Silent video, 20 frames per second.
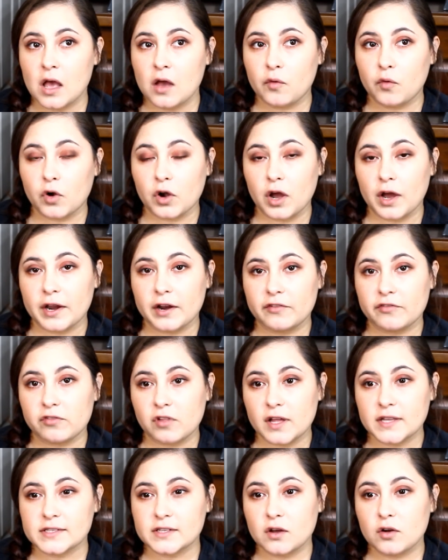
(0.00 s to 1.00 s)
We're not in a
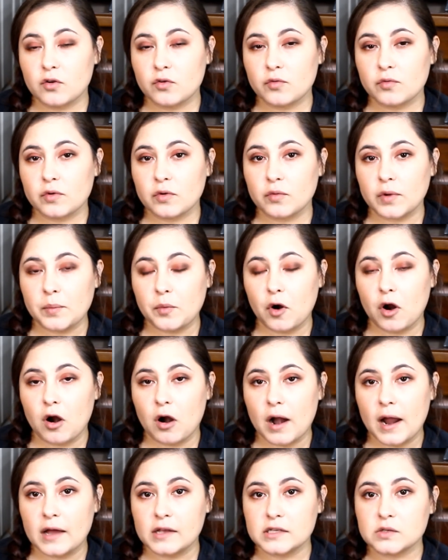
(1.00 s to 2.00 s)
flood zone. We bought
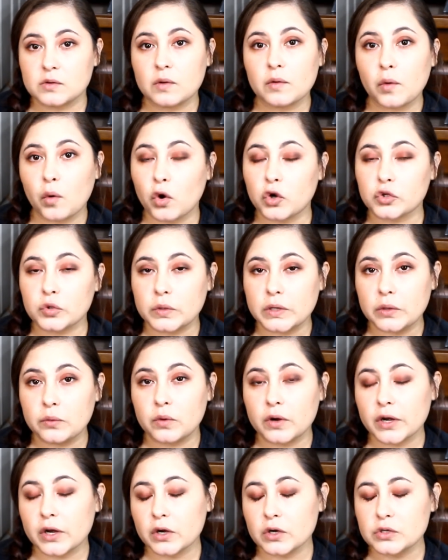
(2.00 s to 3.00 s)
our house when we were
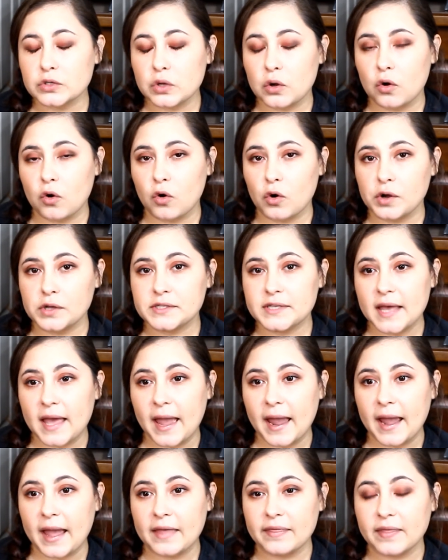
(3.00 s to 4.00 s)
21 years old,
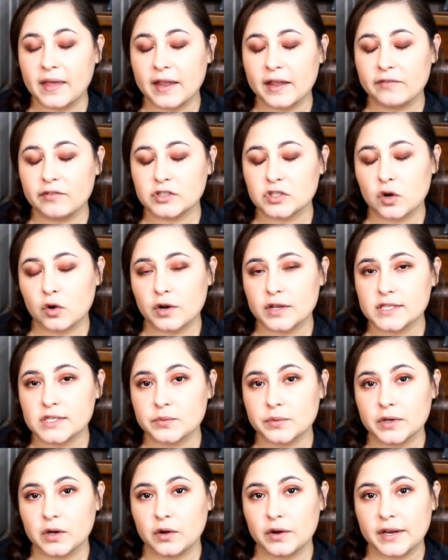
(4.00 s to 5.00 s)
and they even told us
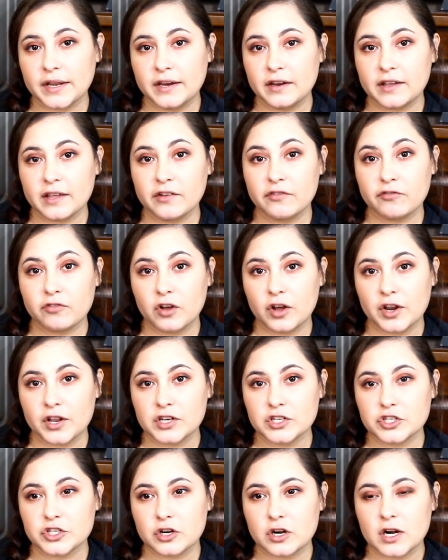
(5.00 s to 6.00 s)
we don't need to get flood
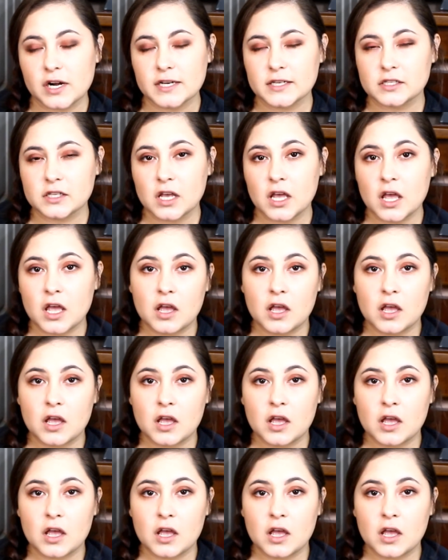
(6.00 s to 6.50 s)
insurance.